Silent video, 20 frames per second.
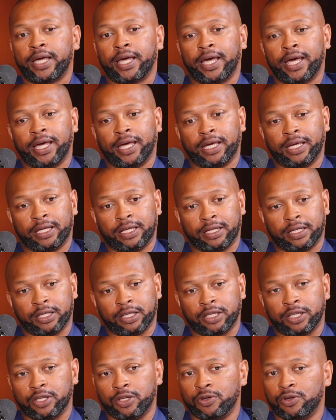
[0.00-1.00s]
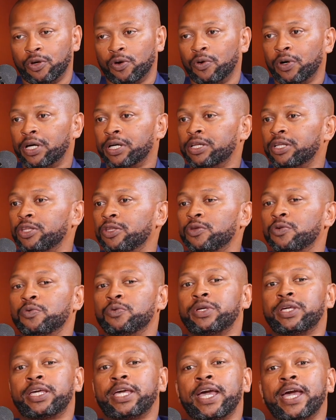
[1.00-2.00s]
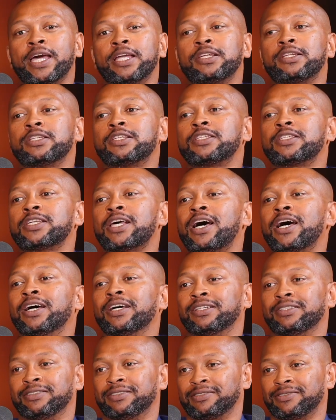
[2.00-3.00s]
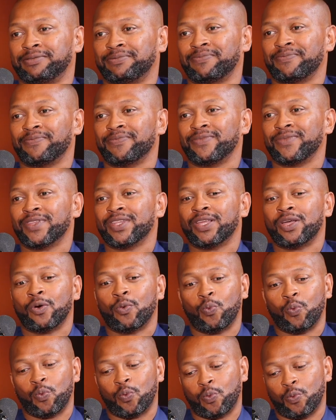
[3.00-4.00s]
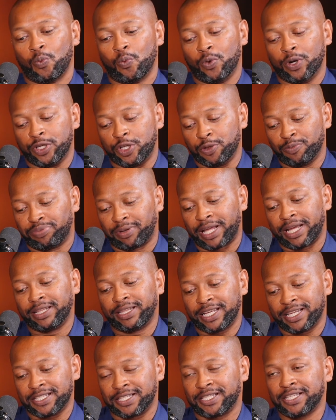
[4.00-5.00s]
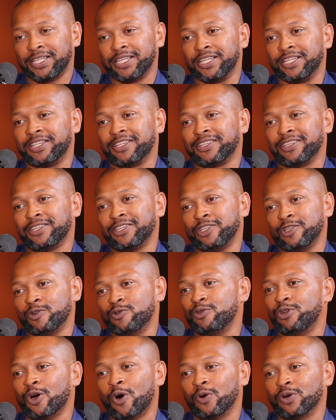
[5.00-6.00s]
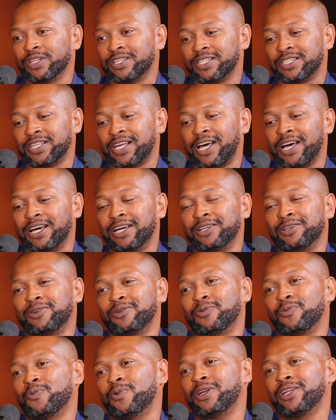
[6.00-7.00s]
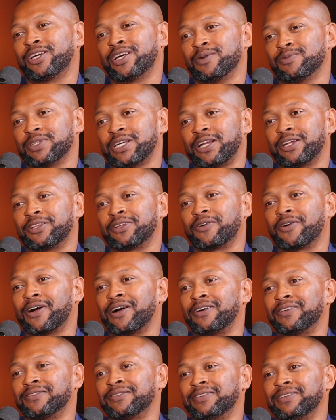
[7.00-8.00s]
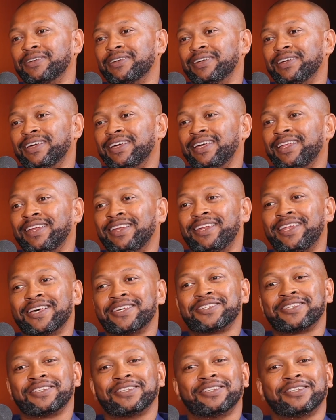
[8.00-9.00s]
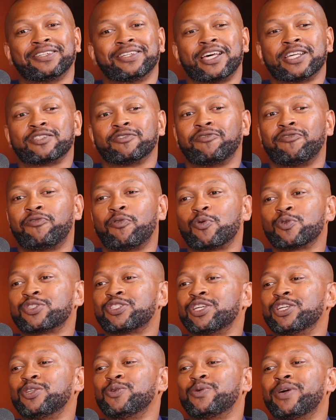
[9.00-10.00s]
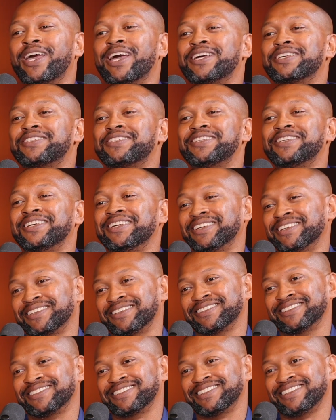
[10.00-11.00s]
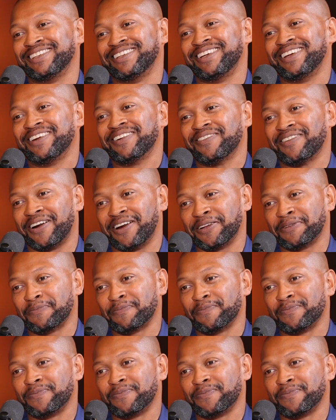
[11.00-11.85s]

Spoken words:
And you know what? You can't decide when you plant that seed. You don't decide when it comes out of the ground. That's a force that you can't see. Right?